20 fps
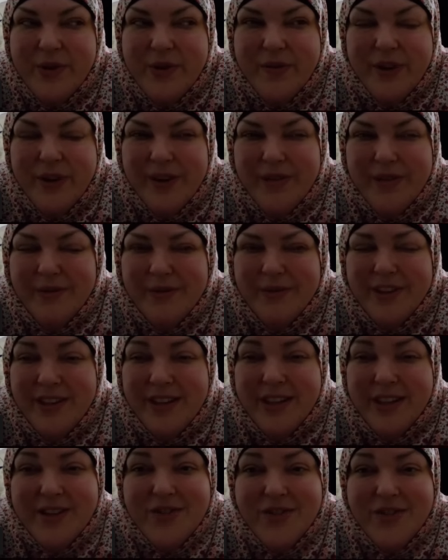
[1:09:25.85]
their vanilla
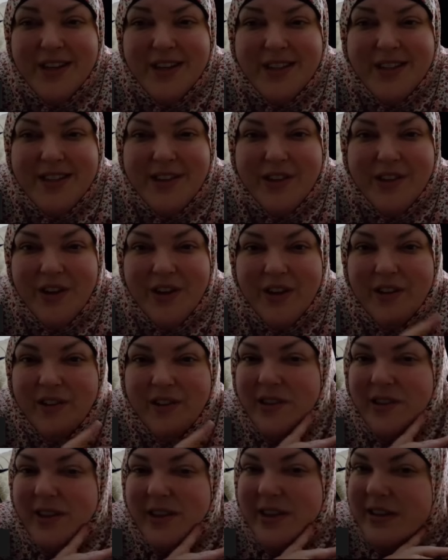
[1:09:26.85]
extract has alcohol or
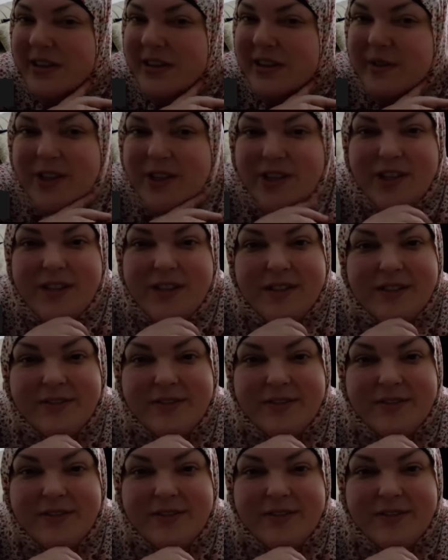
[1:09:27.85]
not. Good question.